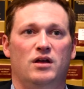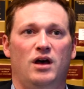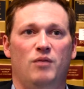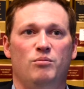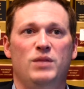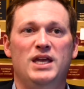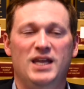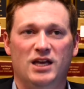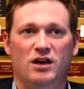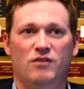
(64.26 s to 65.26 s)

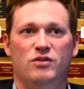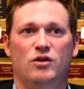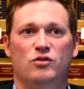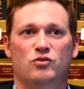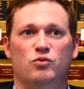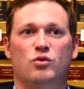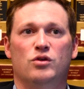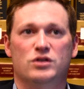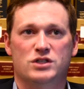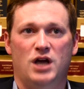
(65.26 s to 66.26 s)
meaning of those
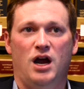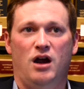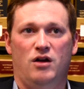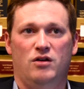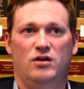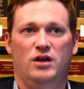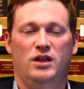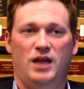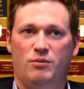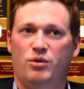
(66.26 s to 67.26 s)
words are. And
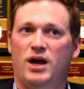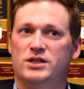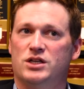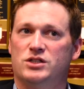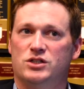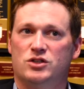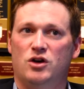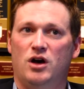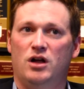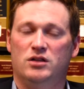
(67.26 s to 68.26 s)
that process is
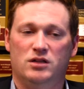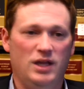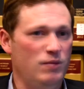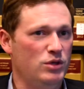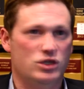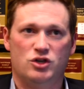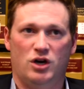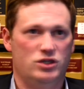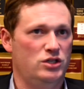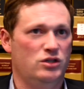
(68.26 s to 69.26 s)
called claim
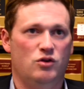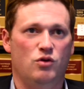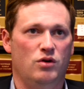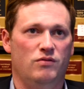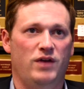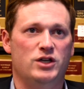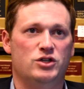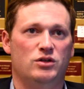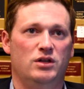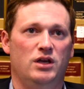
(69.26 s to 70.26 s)
construction. The court
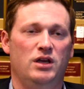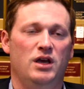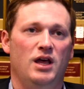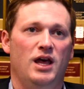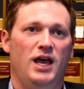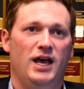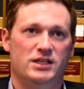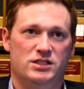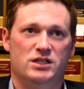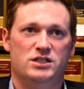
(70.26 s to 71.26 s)
eventually has
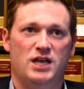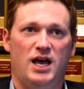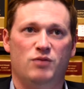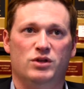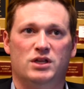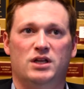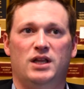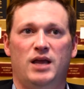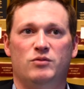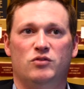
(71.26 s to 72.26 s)
to decide what the
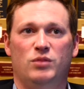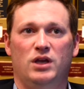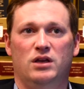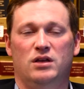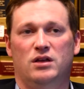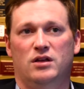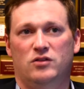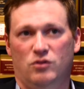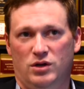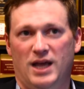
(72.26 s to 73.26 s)
claims mean. And
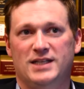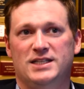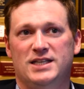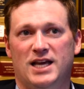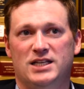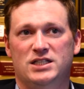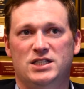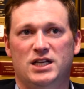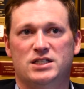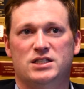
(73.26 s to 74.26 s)
so in
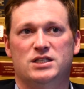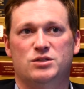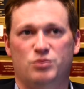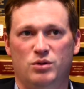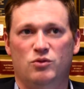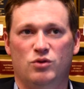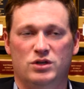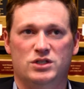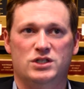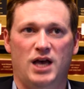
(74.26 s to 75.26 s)
1996, the Supreme Court
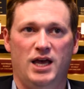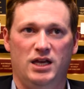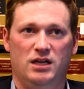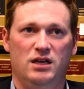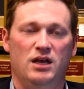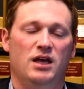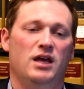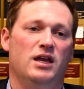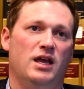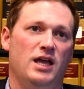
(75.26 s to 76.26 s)
decided,
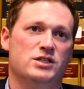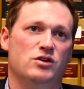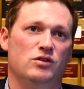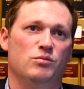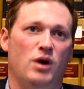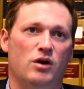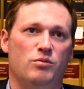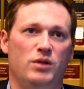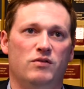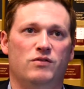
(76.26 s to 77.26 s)
in a case called
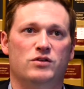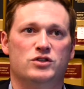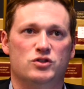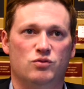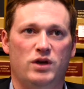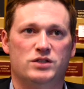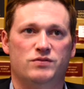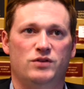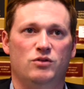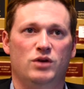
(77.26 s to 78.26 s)
Markman versus
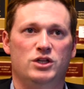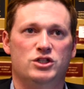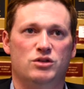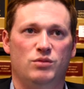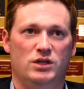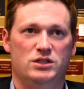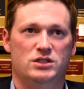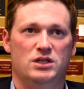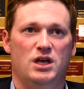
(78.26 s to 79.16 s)
Westview Instruments,